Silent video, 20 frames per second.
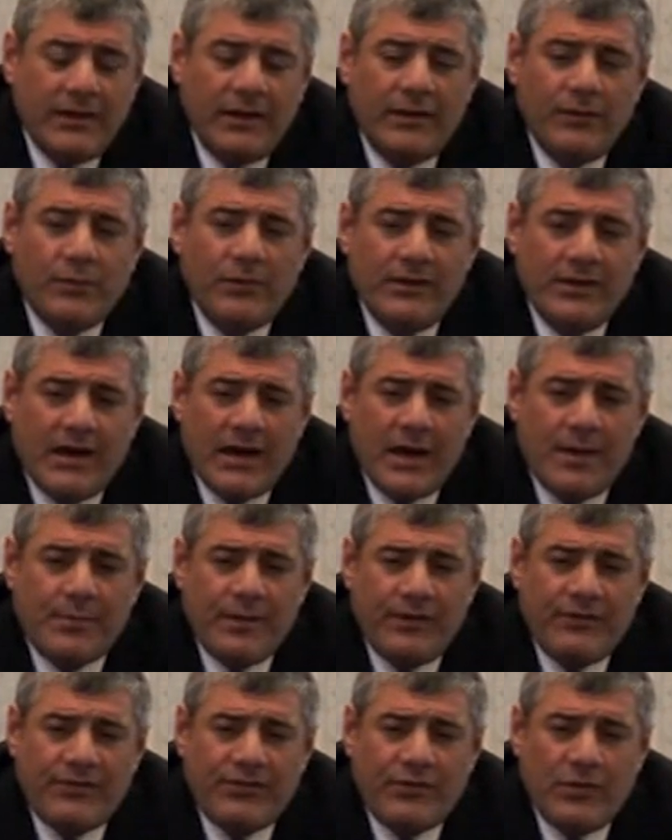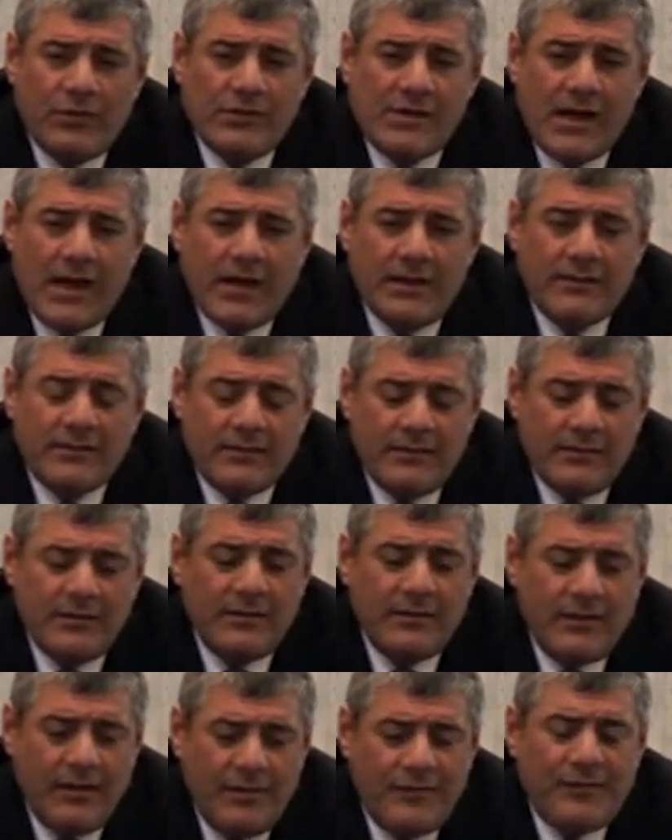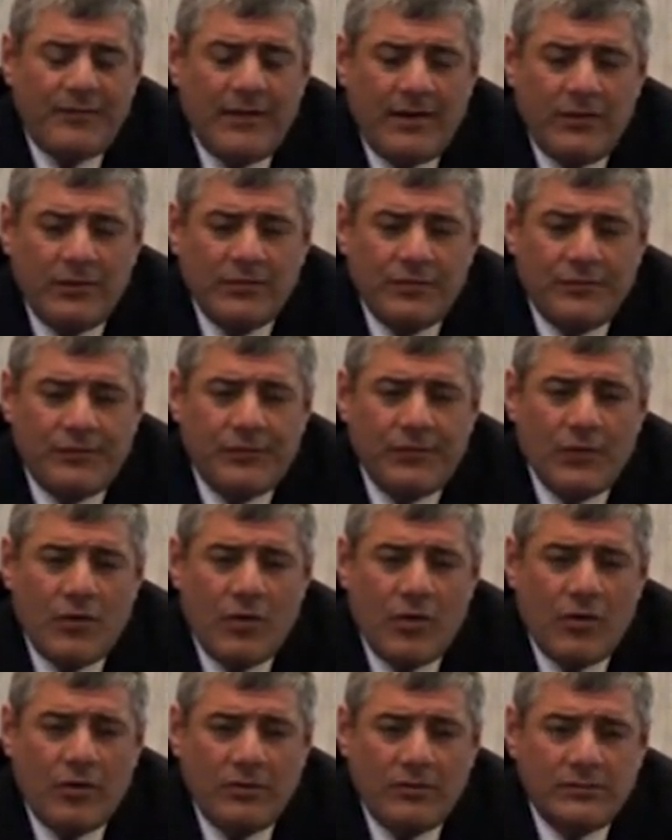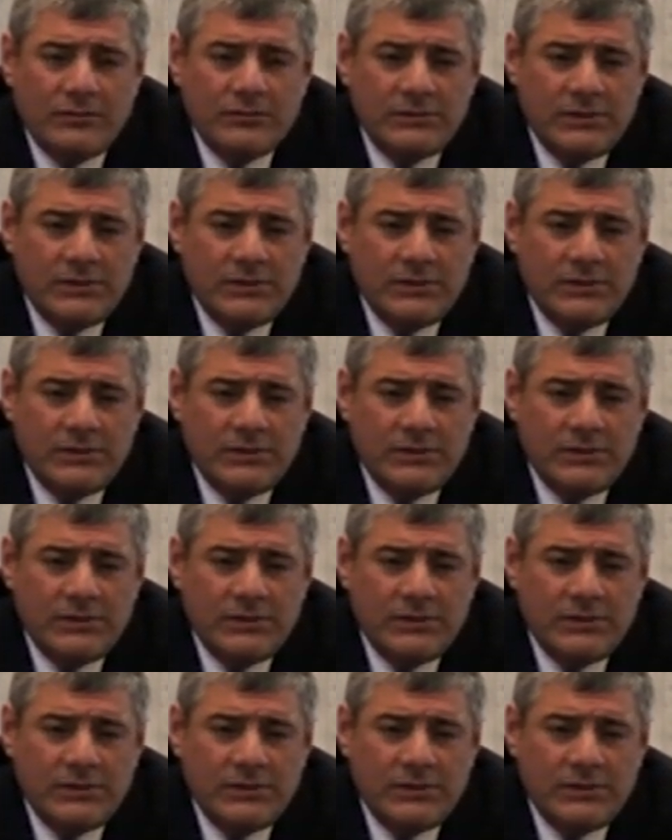and when the rabbi saw that, he fell on the floor.